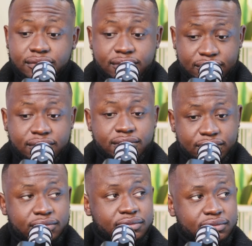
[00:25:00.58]
Don't be
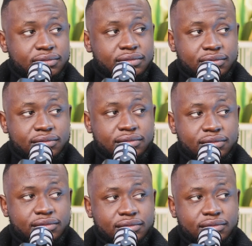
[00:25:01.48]
shy to go to see your
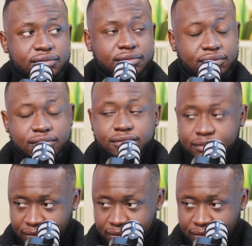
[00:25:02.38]
doctor about this.